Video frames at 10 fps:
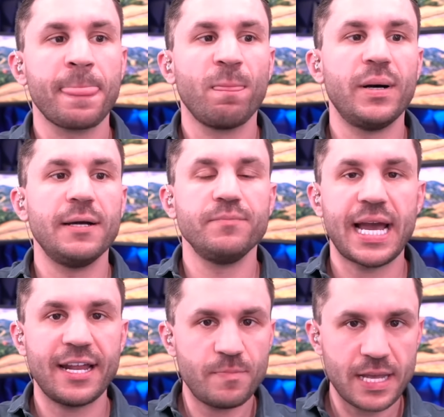But
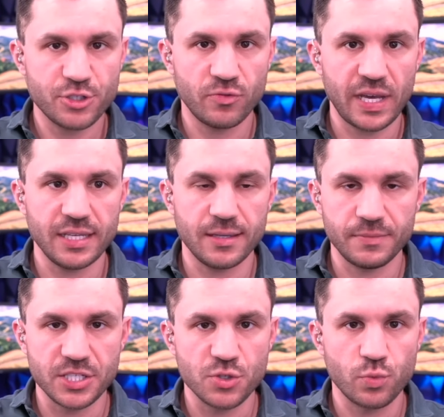out of Pennsylvania,
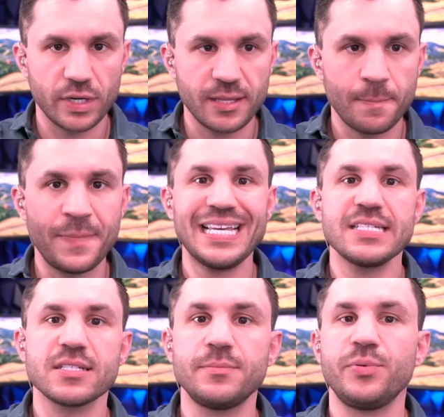this is one of the
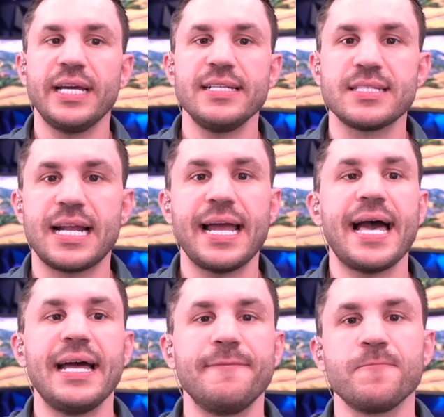biggest complaints that I
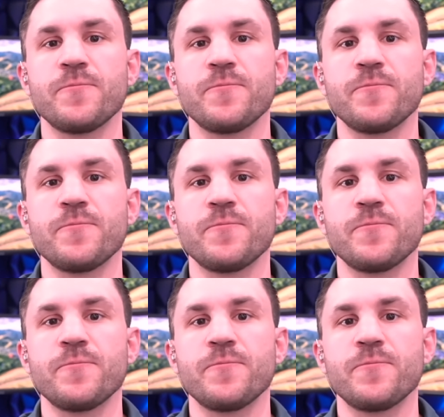had